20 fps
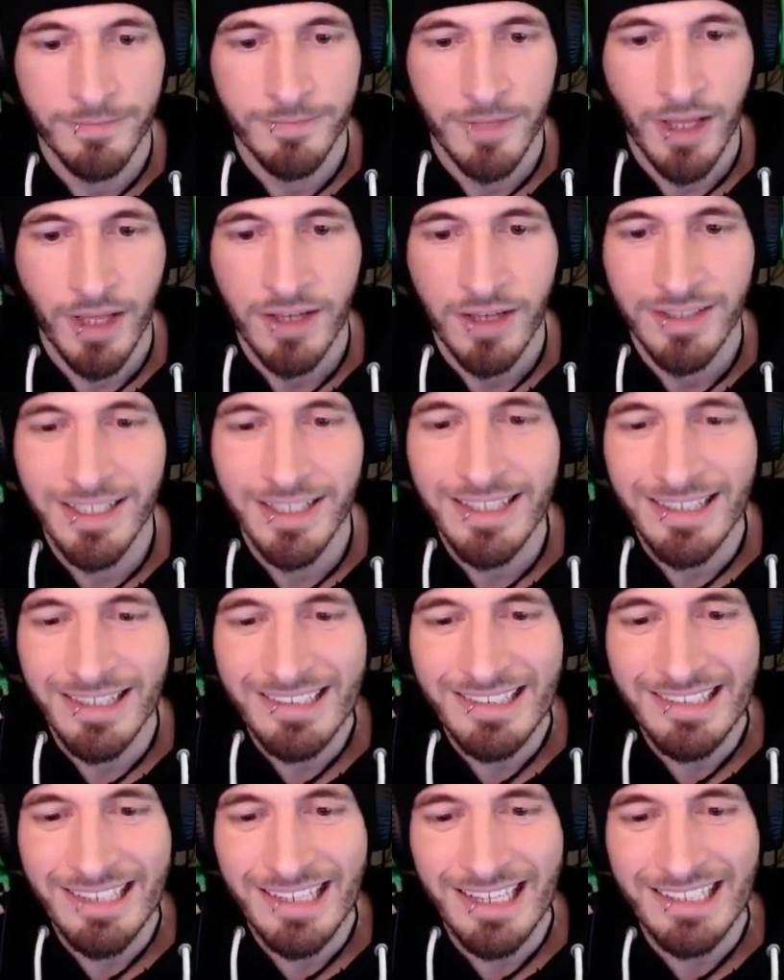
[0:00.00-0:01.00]
Yeah, this
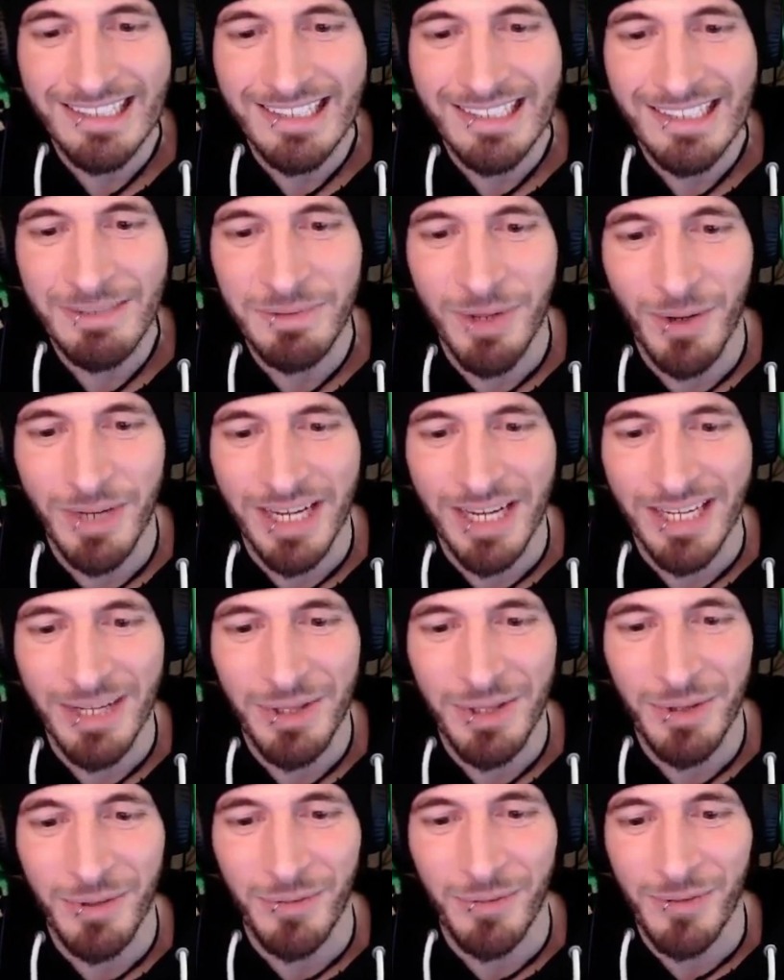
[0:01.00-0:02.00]
it seems okay. Either
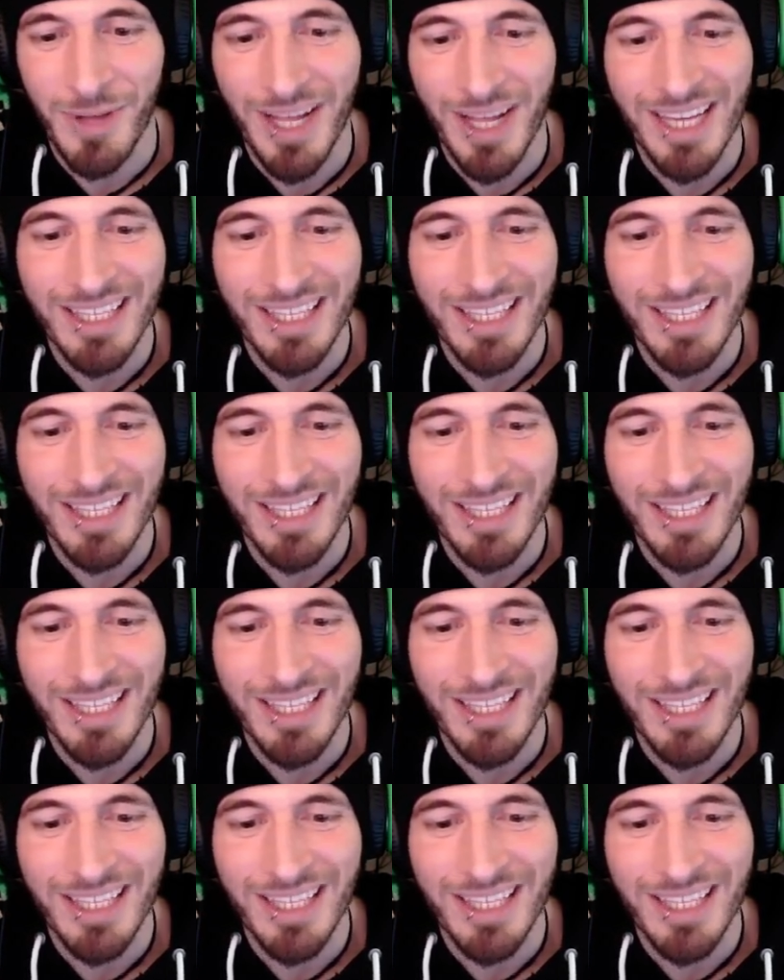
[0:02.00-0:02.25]
the flying